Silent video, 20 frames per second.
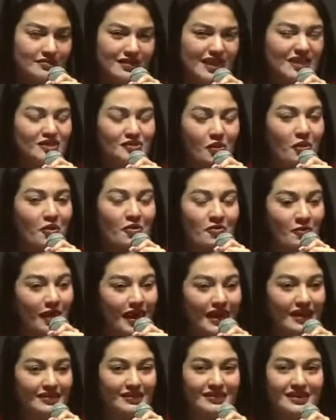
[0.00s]
that's all
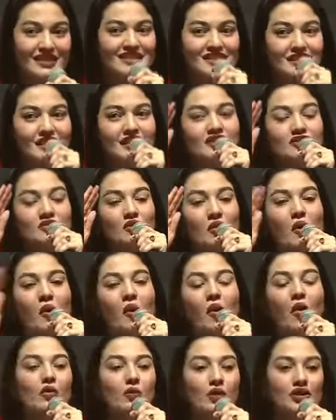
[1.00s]
right. This is
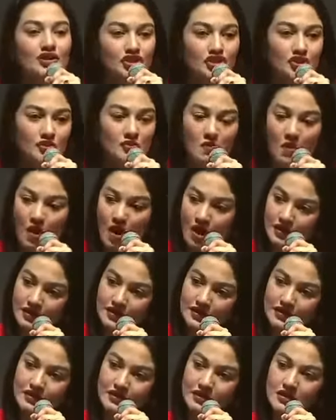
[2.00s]
all what you
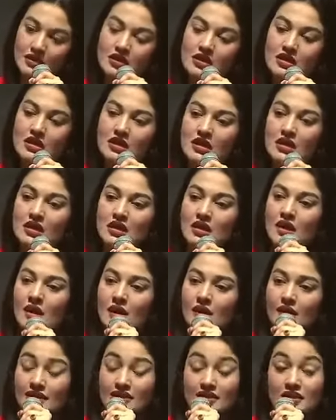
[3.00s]
want.
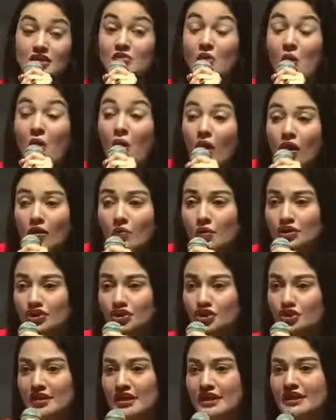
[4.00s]
This is all
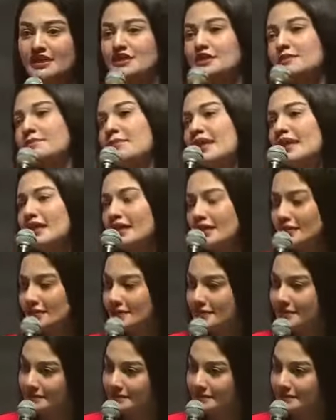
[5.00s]
what you need to be.